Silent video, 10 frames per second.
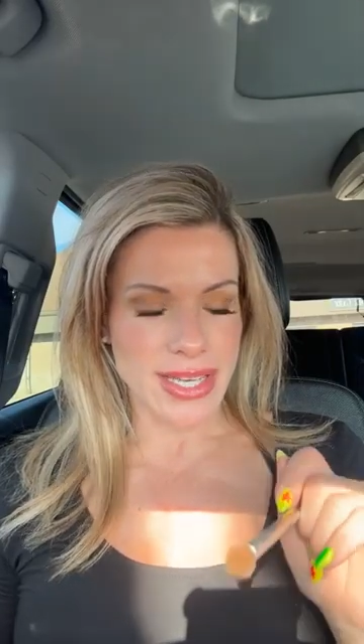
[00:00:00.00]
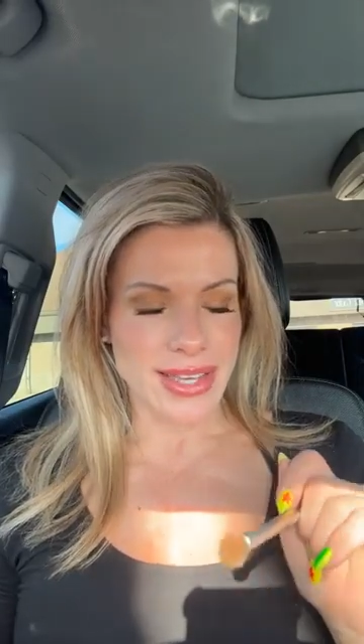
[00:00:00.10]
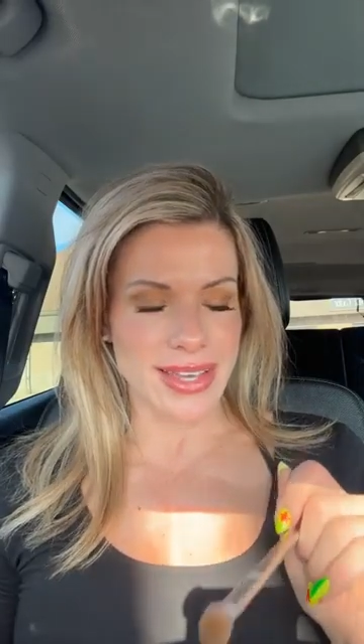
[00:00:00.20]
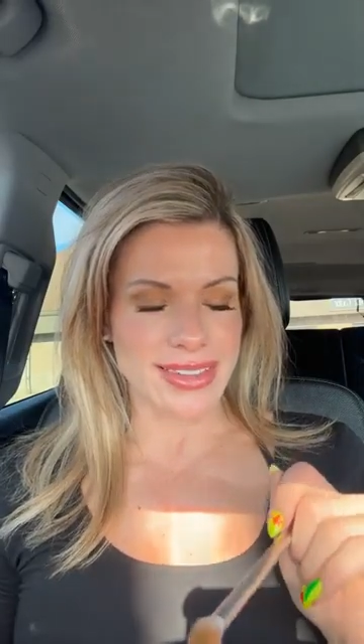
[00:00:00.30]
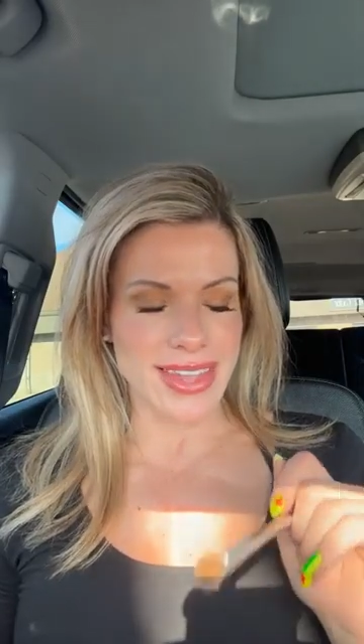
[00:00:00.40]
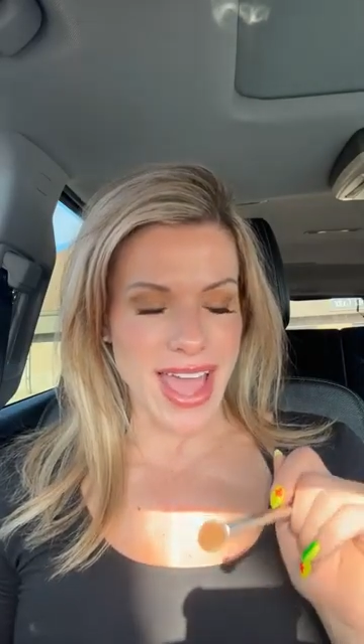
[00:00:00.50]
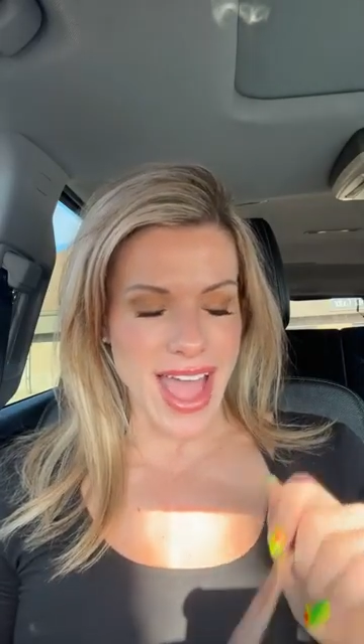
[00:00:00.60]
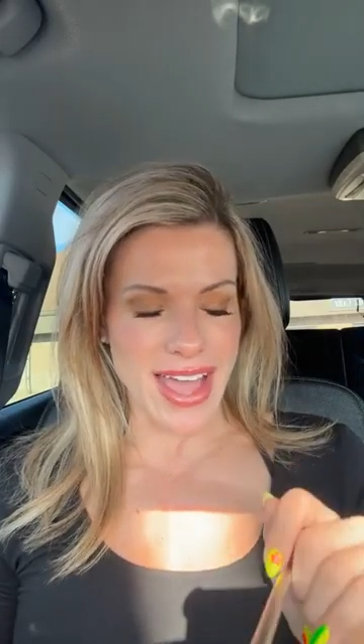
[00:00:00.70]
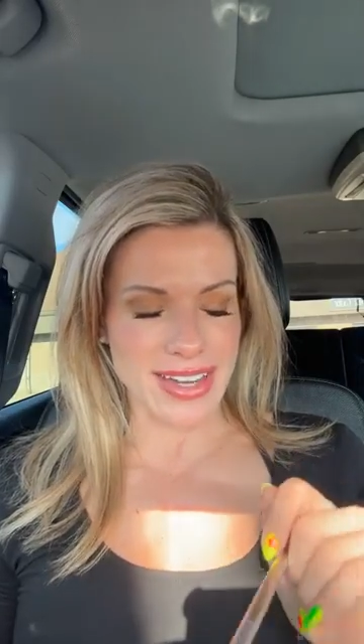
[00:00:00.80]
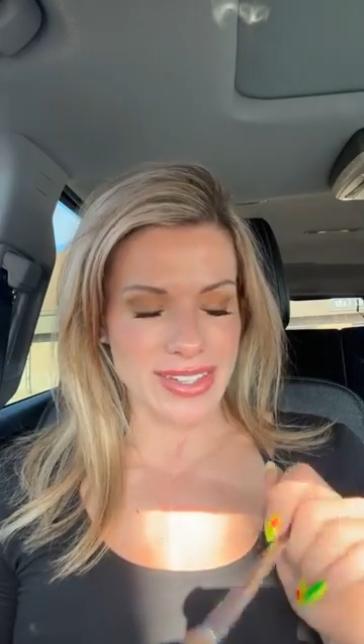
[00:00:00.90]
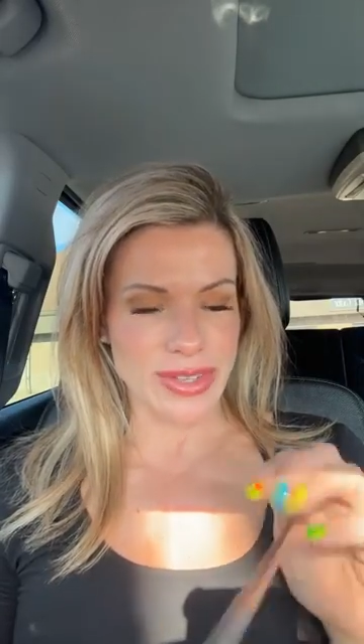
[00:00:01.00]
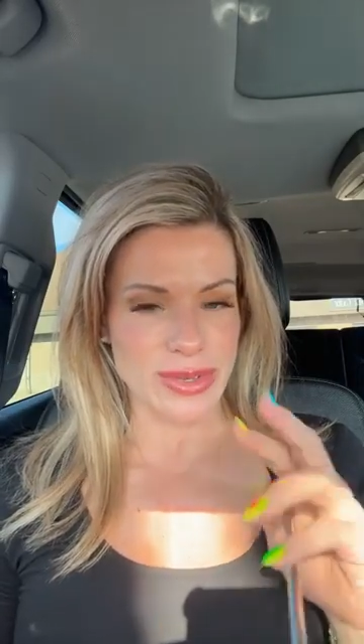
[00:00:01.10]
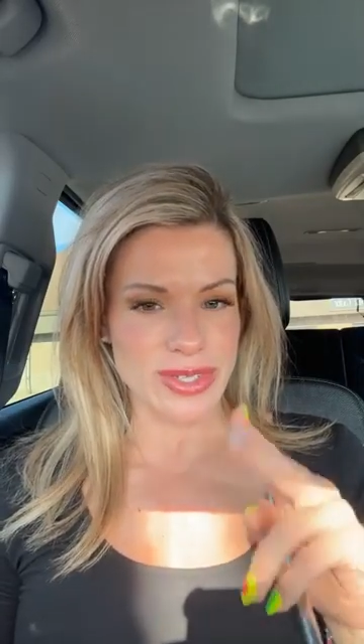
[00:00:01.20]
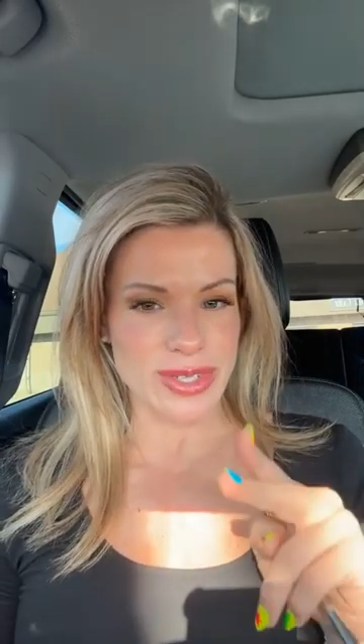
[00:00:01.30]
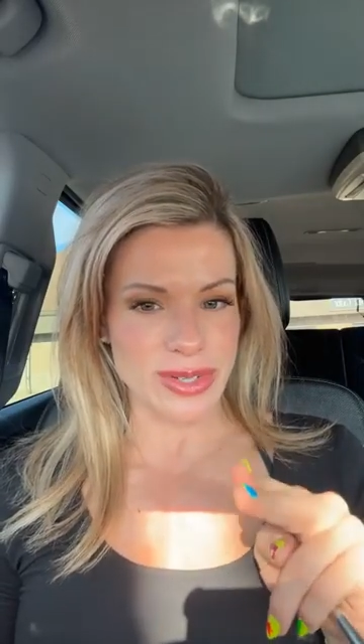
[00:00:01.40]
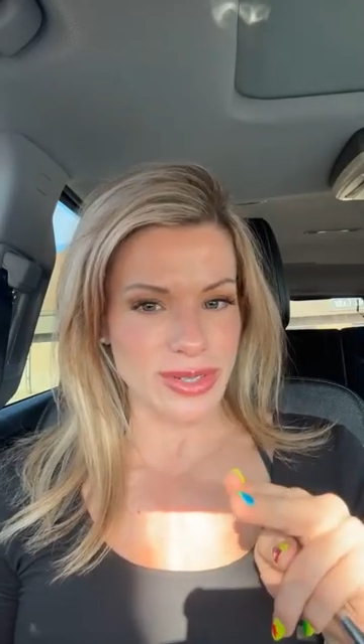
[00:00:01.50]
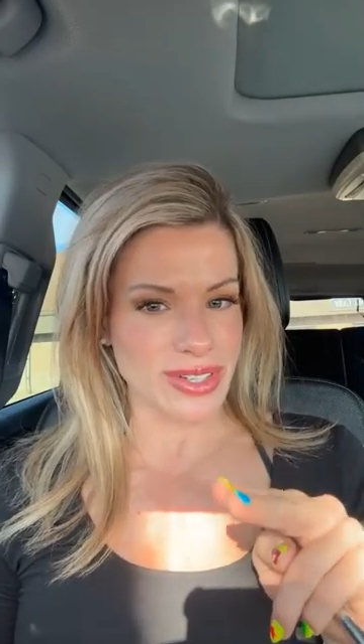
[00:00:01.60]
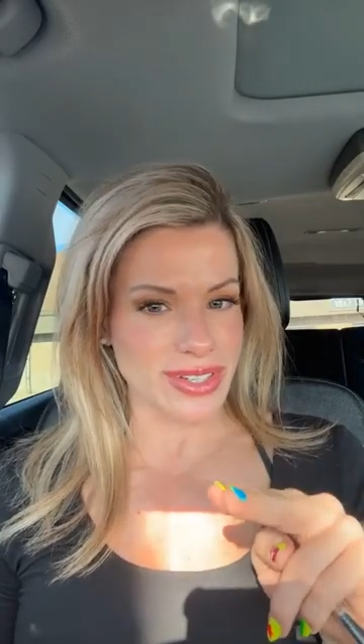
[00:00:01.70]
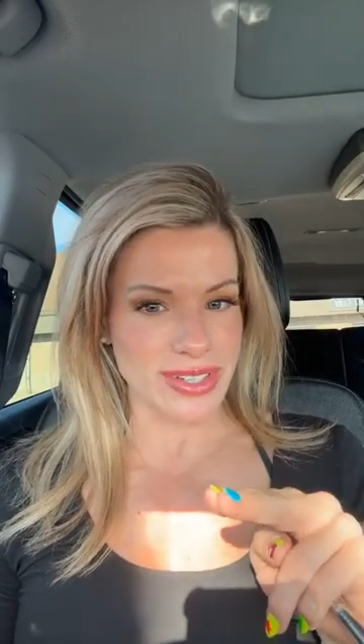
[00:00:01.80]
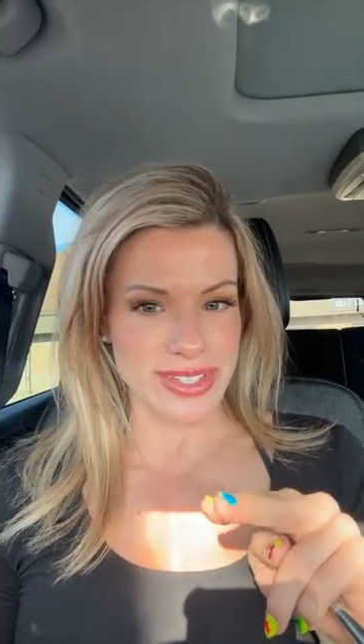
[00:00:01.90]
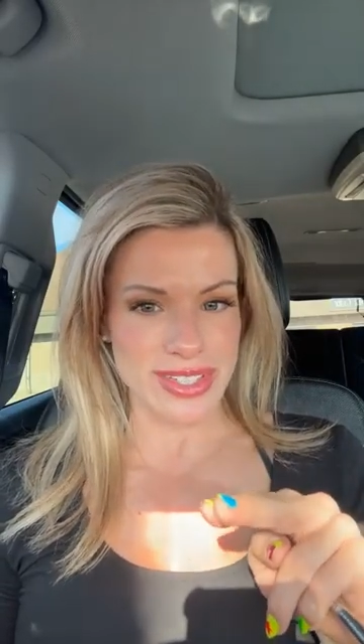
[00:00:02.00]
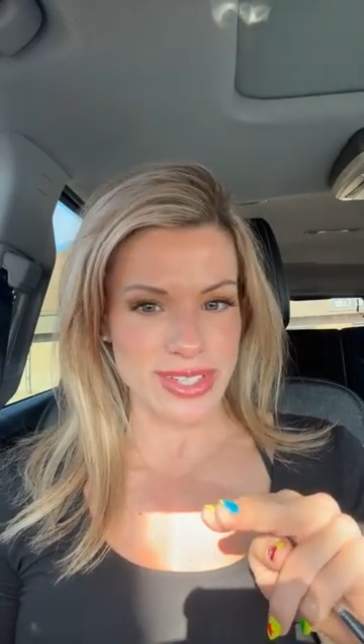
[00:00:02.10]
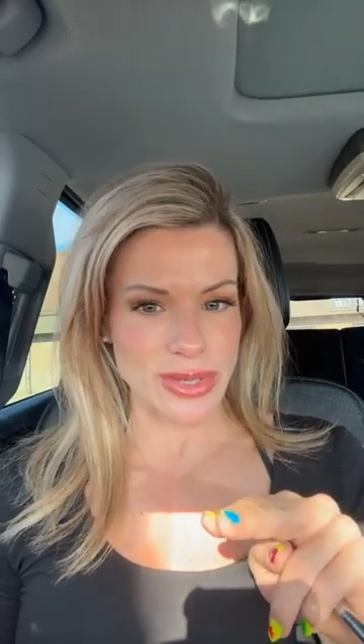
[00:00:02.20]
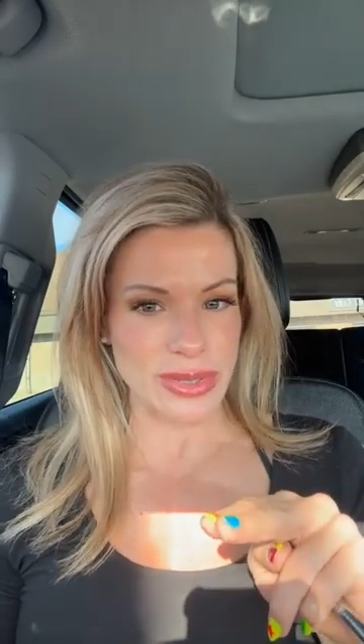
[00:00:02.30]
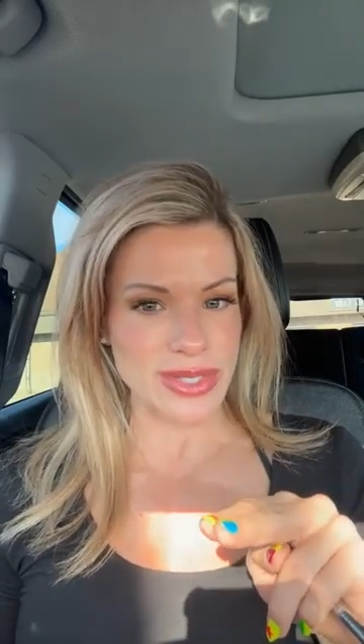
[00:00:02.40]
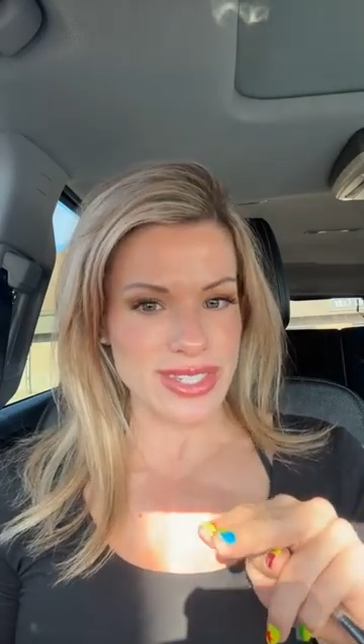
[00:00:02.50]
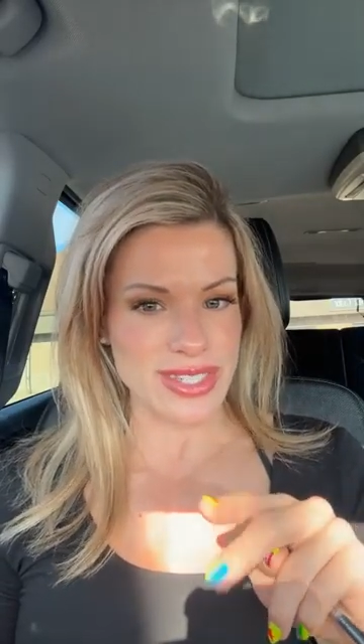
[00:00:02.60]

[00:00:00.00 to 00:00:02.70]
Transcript: And those two little suits,